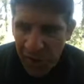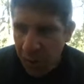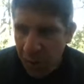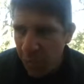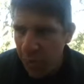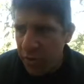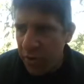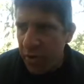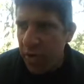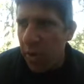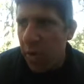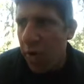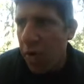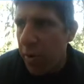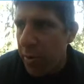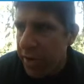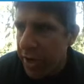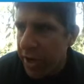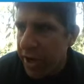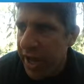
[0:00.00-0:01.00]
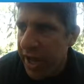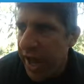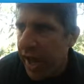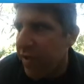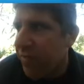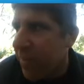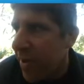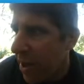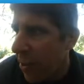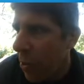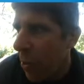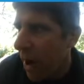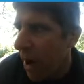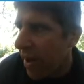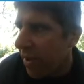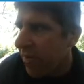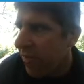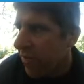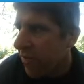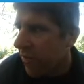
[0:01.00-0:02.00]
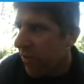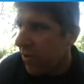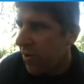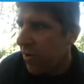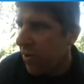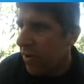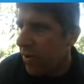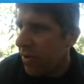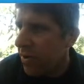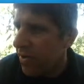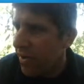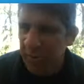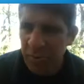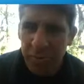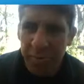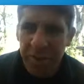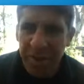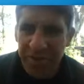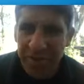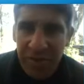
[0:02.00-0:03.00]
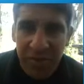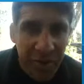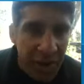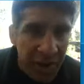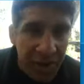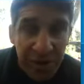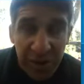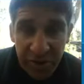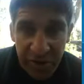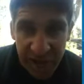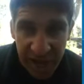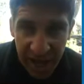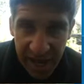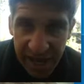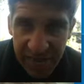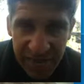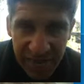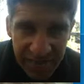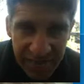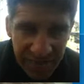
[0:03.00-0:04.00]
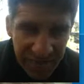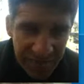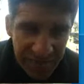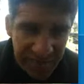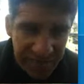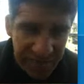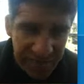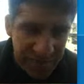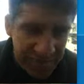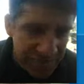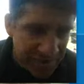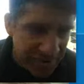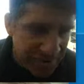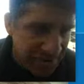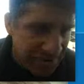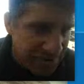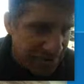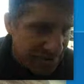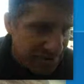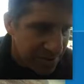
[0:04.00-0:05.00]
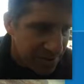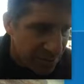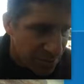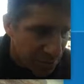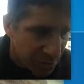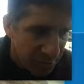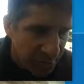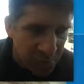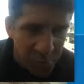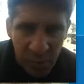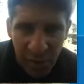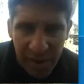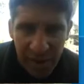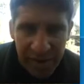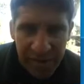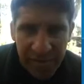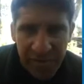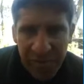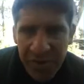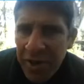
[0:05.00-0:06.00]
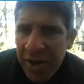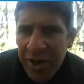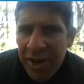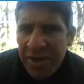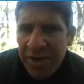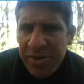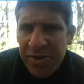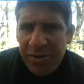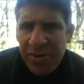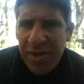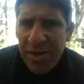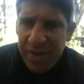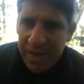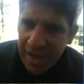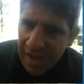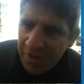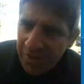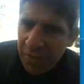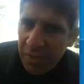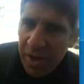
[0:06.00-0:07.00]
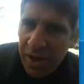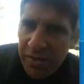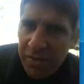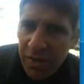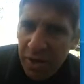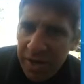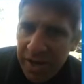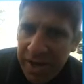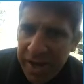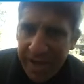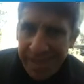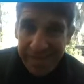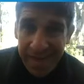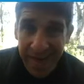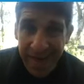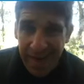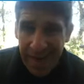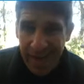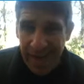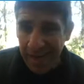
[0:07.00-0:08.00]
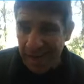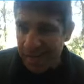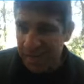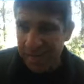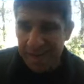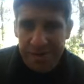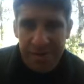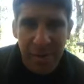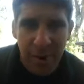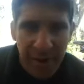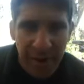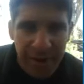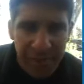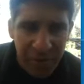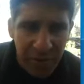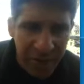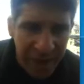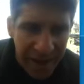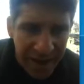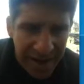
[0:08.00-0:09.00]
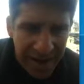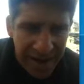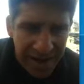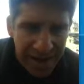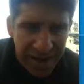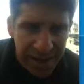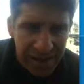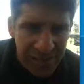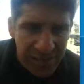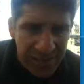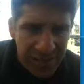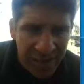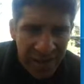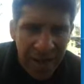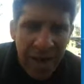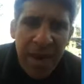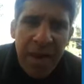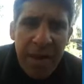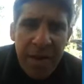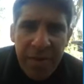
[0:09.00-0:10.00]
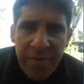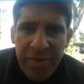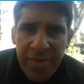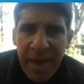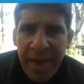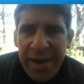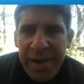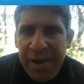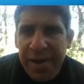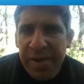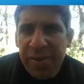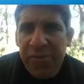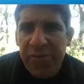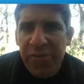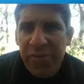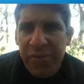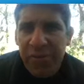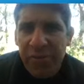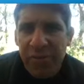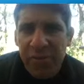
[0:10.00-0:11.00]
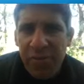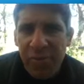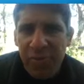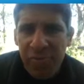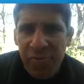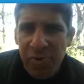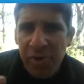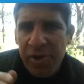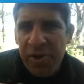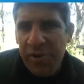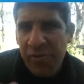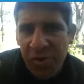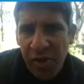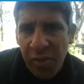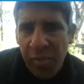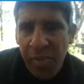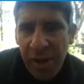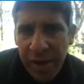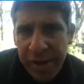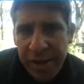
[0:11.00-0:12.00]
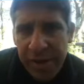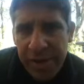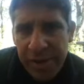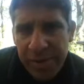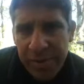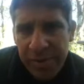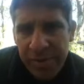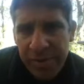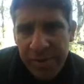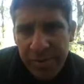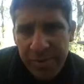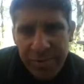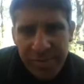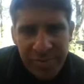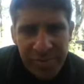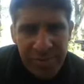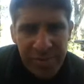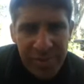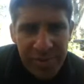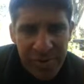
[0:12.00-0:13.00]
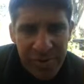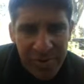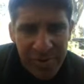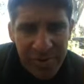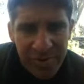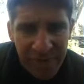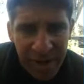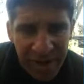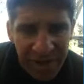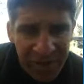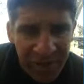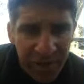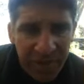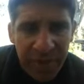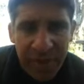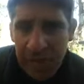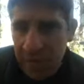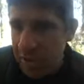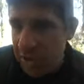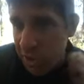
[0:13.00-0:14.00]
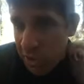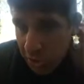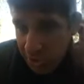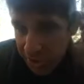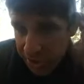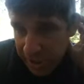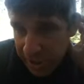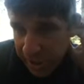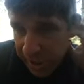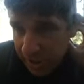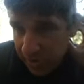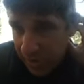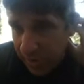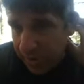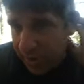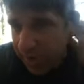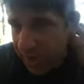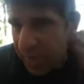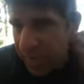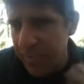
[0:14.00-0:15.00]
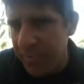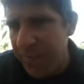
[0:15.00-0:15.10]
when you go home to your caveman wife, that don't make sense. Your cave woman wife, you say, guess what I saw today? The axe. All right. So that is referring to somebody by something associated with it.